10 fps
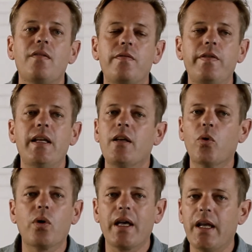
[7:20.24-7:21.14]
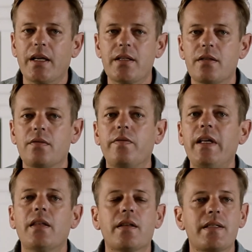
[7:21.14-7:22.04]
feeling more connected,
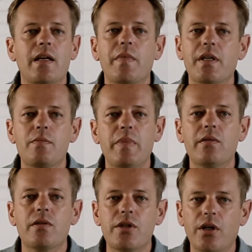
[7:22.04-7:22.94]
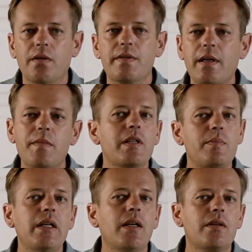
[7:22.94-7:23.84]
feeling that something's been resolved, something's
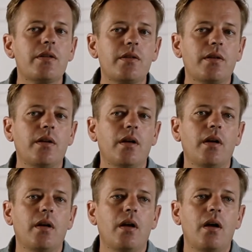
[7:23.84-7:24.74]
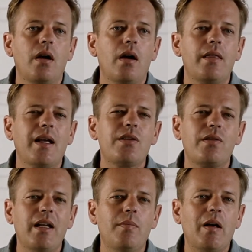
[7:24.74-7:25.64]
been understood. And that's
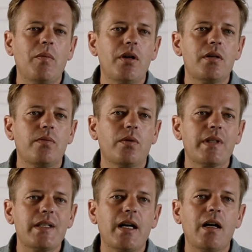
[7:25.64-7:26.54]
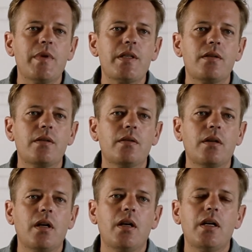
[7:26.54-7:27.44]
really my motive all the time, is
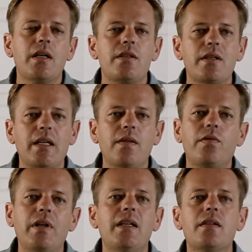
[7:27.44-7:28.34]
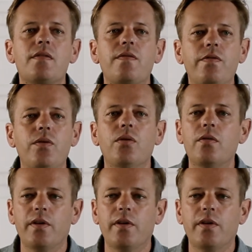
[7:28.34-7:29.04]
to give readers food for